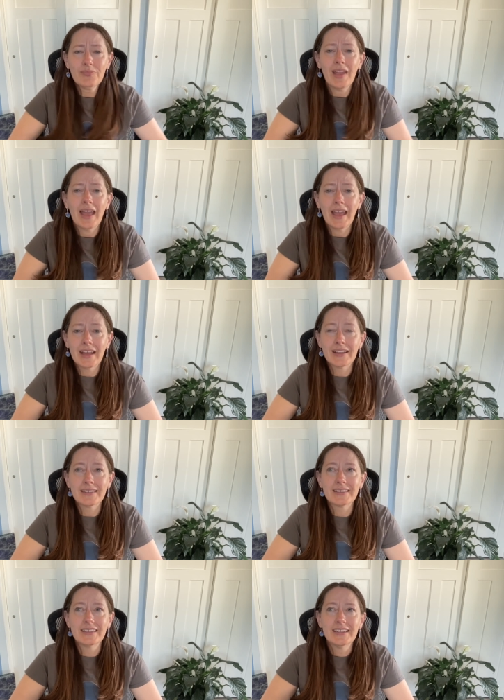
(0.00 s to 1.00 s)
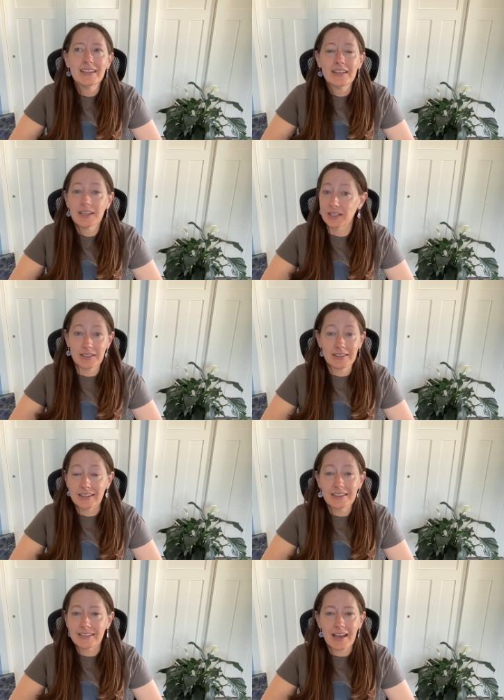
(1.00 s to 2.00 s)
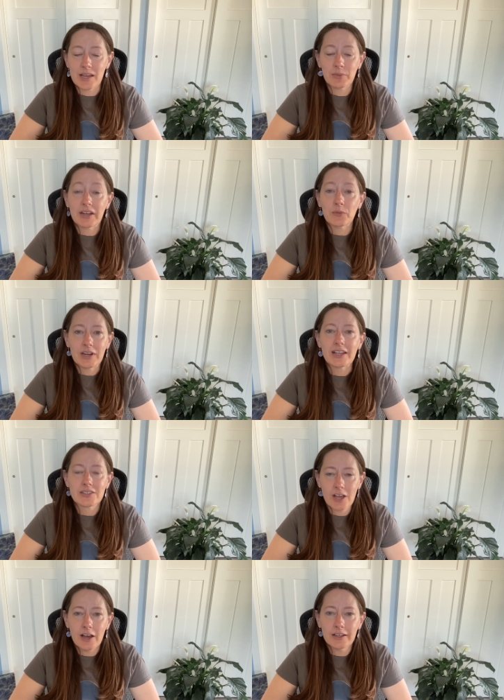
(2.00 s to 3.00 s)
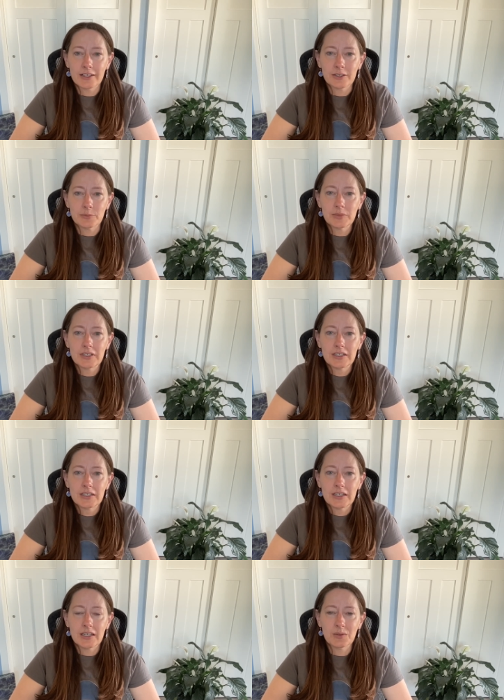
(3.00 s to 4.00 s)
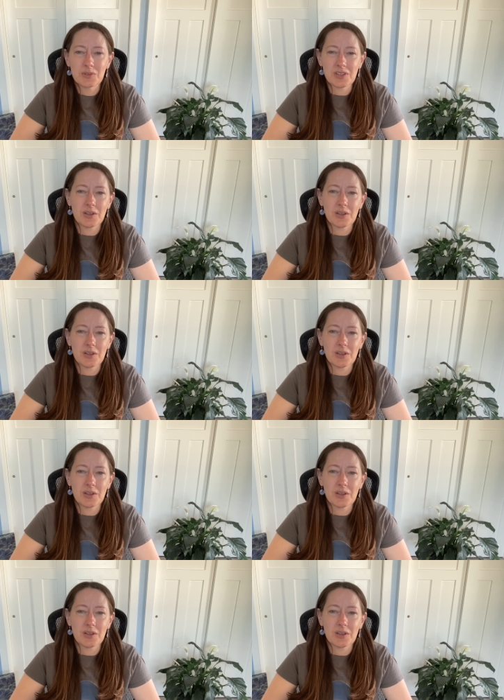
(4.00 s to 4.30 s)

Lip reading: And he didn't die, but when I saw him, he was all